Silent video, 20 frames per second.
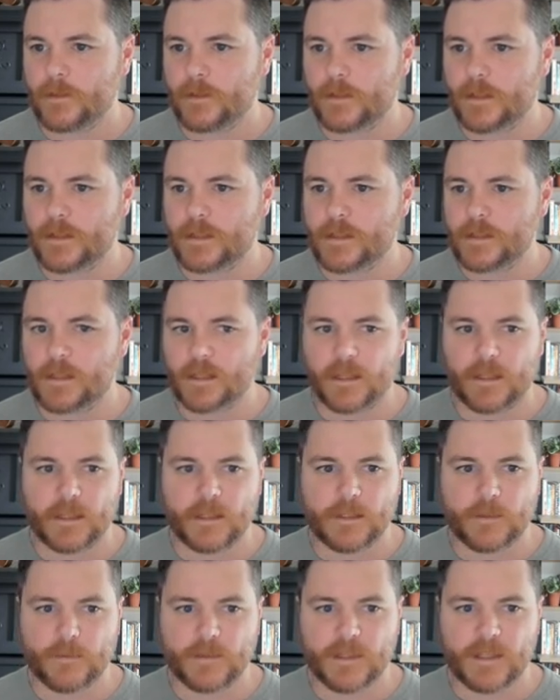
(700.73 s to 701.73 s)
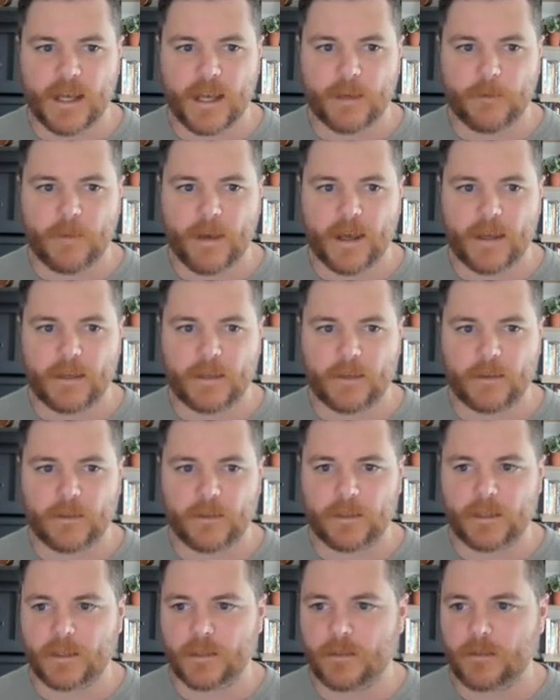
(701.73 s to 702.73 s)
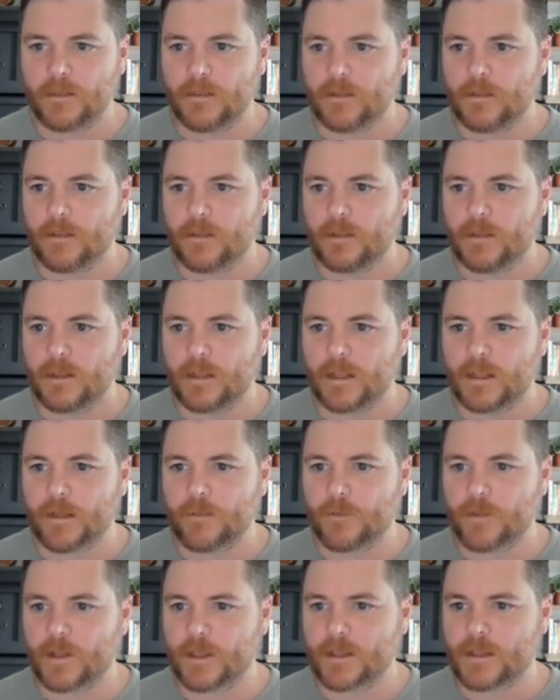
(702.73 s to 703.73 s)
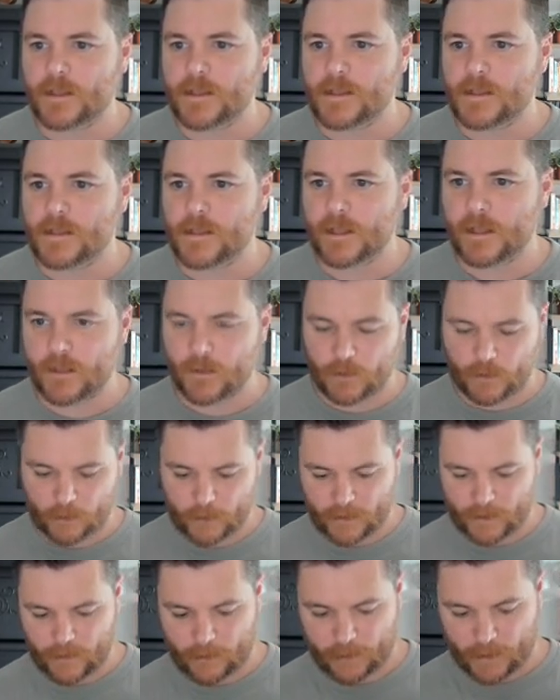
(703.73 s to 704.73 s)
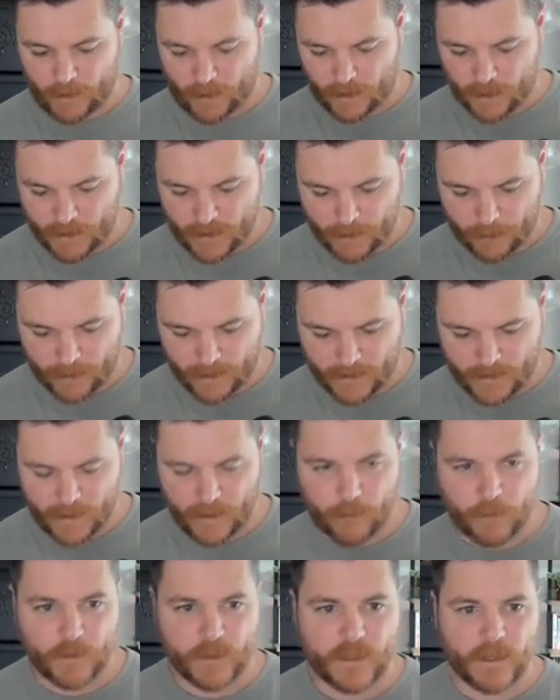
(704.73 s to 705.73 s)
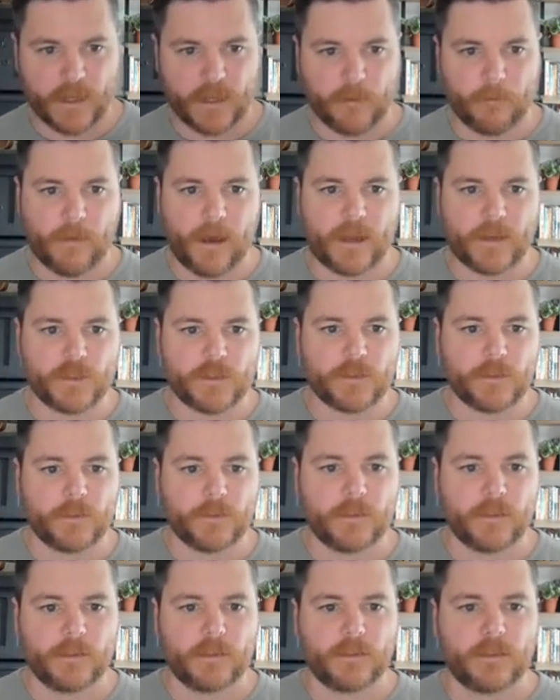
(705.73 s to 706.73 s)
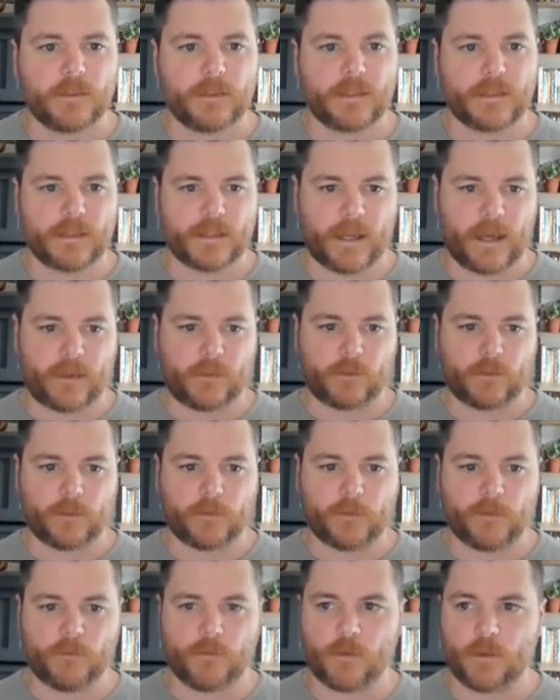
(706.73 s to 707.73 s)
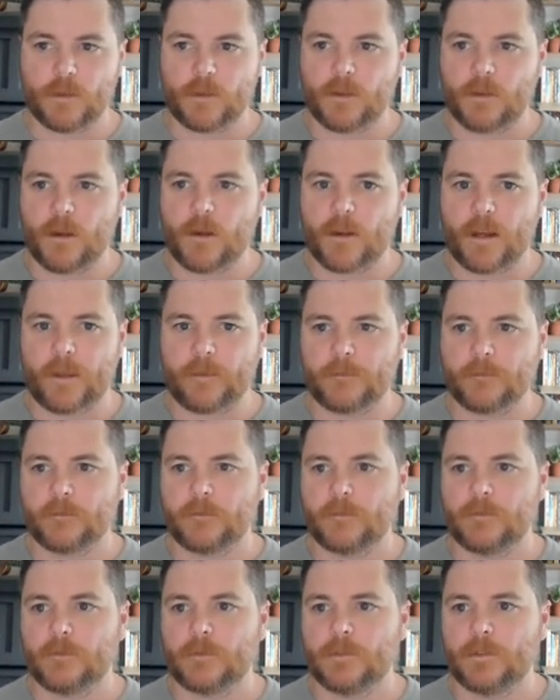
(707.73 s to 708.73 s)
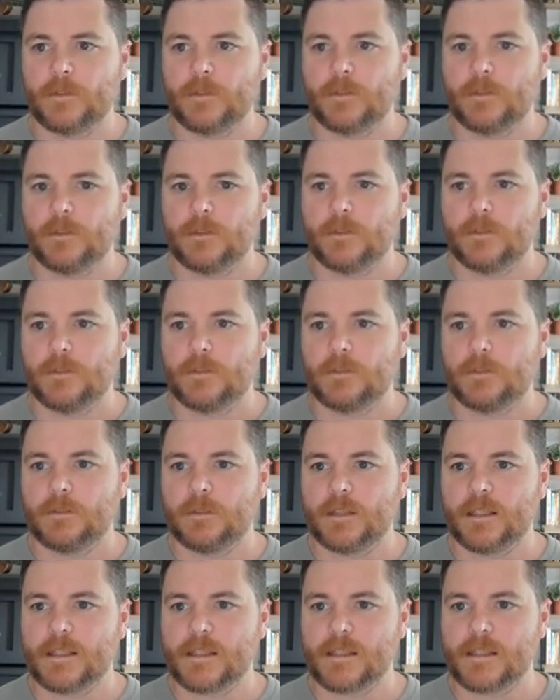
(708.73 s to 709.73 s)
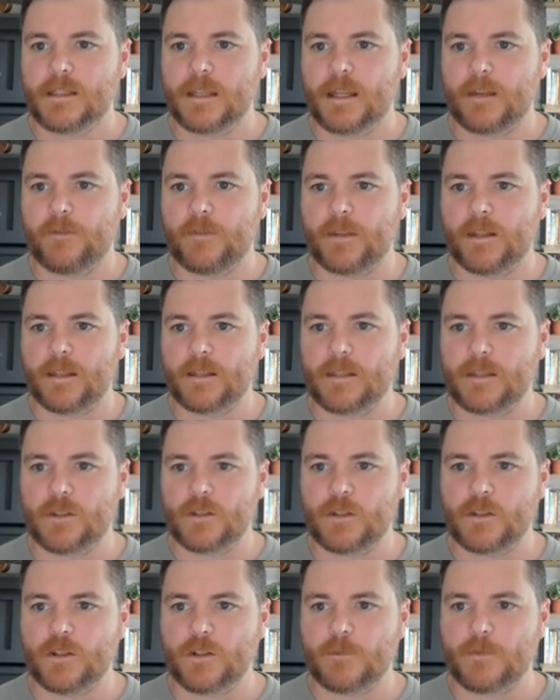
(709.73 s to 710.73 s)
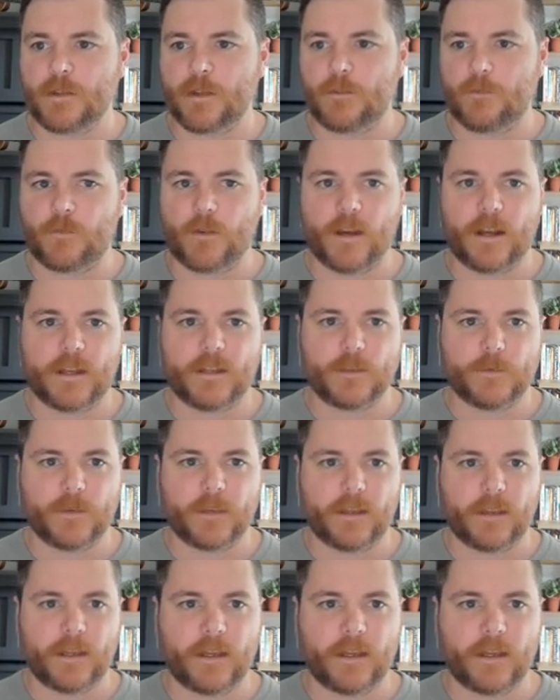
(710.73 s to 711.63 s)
Let's see, I need some side padding on it. And I feel like this is like a little bit, I'm going to customize that one to kind of match the style a little bit more. Okay. Let's save this. Let's just jump to the front end so we can get